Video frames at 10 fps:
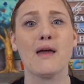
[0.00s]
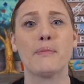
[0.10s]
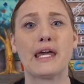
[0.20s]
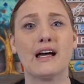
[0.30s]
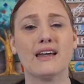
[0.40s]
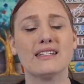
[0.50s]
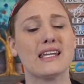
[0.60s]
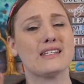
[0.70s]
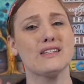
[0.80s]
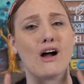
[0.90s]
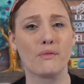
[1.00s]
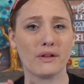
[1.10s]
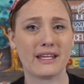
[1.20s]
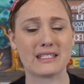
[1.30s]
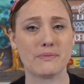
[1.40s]
because it's not
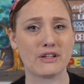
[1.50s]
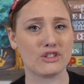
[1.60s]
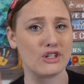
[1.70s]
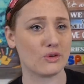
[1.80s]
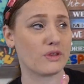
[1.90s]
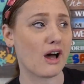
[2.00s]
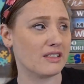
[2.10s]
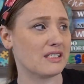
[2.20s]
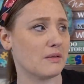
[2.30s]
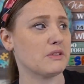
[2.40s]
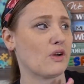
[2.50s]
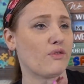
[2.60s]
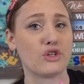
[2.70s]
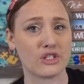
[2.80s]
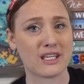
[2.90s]
really as much to do with autism. So
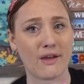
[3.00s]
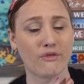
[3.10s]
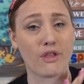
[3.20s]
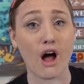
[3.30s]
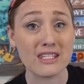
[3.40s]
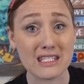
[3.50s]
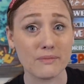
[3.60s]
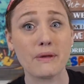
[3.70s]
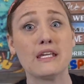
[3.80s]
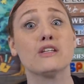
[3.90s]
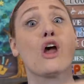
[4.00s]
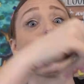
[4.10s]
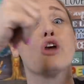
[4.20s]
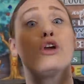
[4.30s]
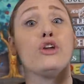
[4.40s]
if you just came for the autism piece,
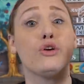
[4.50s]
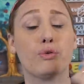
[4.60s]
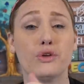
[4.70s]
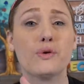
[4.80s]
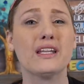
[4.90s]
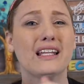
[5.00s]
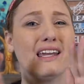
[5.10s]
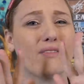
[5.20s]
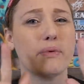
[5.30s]
you, you can leave,